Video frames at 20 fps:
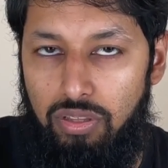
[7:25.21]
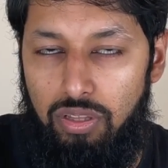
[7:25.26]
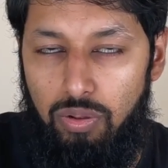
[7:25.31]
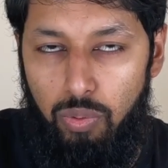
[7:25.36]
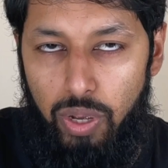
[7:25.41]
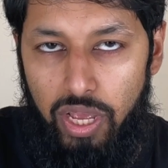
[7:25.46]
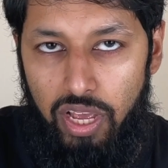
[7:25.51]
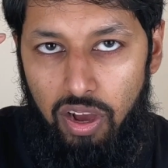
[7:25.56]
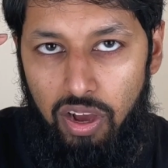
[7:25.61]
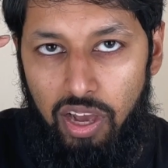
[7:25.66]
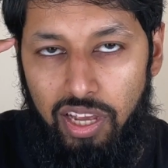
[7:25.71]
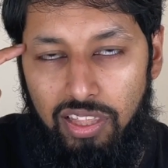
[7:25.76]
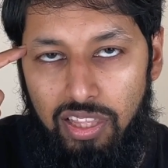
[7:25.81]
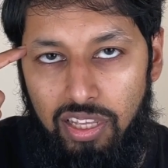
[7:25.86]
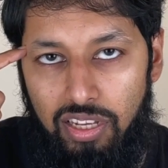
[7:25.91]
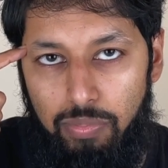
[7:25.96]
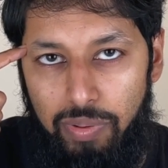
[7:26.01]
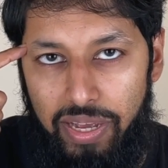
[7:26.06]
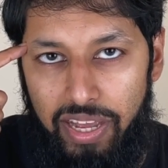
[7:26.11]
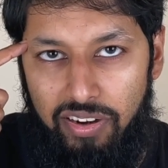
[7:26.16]
The way I
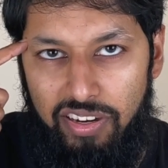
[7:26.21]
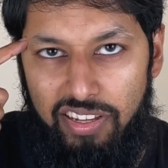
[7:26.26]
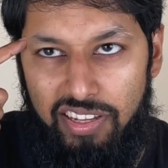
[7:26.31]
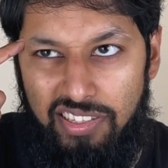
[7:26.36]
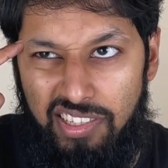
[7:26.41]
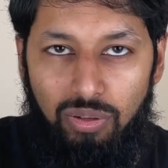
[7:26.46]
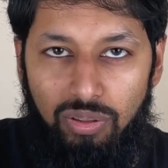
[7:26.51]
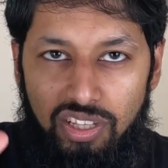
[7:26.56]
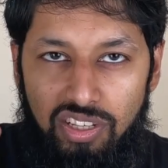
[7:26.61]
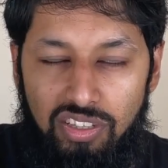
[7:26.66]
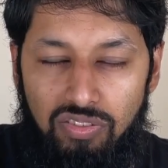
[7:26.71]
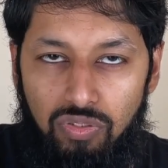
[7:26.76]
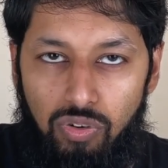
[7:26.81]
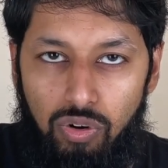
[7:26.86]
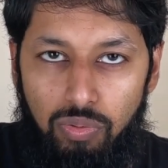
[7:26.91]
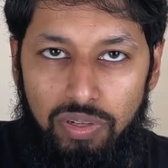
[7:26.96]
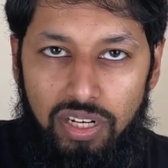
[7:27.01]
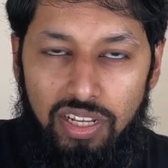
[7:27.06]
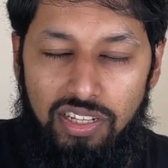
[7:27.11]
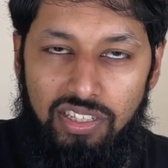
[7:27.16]
think about it is these
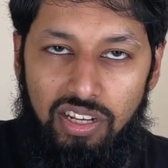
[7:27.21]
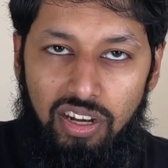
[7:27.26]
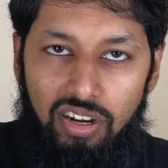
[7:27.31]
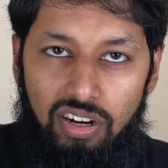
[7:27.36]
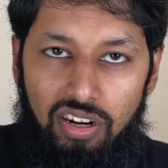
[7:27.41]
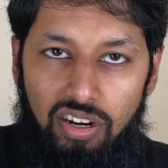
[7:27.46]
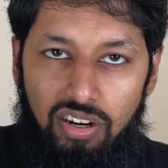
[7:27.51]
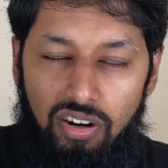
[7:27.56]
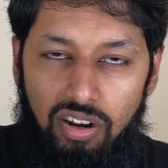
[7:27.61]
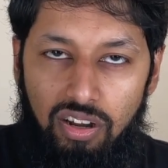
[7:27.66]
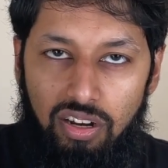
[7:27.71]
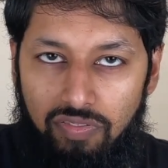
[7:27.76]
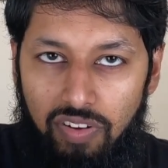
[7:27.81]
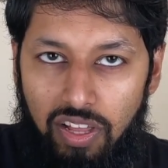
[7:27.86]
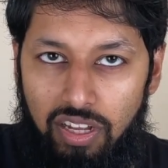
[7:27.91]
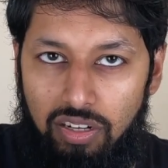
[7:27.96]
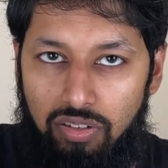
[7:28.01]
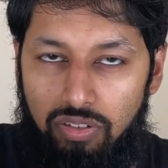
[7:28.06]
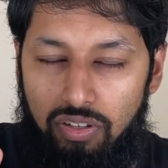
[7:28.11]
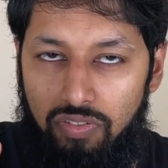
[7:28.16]
formulas are on
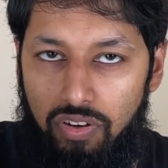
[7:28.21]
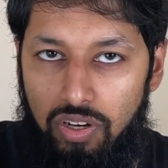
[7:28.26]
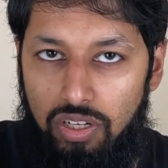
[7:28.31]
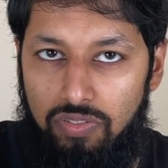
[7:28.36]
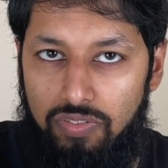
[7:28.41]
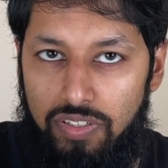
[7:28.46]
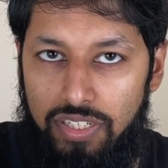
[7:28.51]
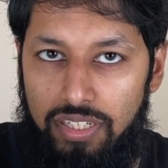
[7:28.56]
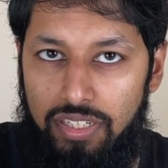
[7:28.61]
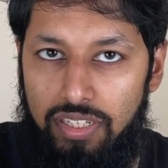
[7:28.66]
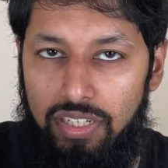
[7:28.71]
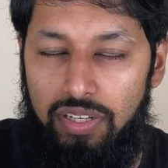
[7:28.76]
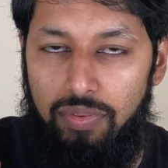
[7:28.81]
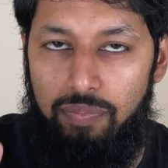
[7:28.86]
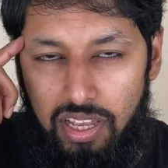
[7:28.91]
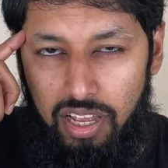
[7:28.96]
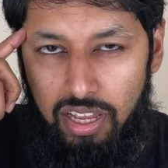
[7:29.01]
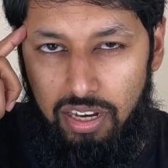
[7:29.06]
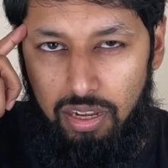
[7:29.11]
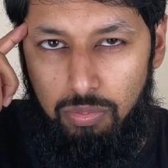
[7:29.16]
like a revolver,
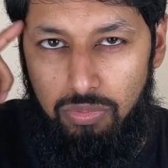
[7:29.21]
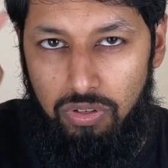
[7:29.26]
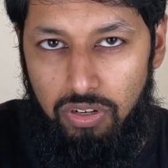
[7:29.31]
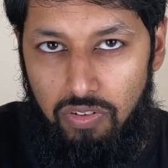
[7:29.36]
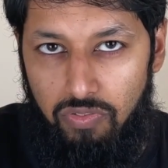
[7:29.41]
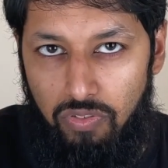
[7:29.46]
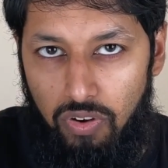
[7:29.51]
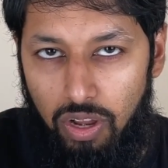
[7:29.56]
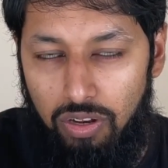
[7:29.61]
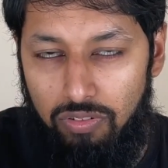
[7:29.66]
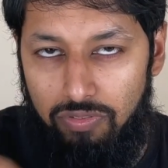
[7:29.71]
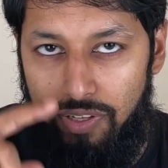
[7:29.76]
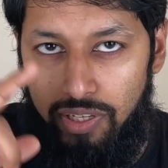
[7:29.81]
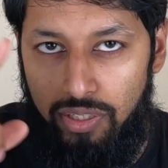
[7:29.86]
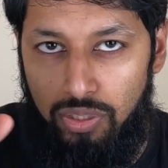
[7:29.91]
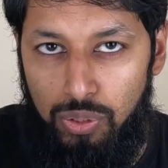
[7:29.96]
and I'm revolving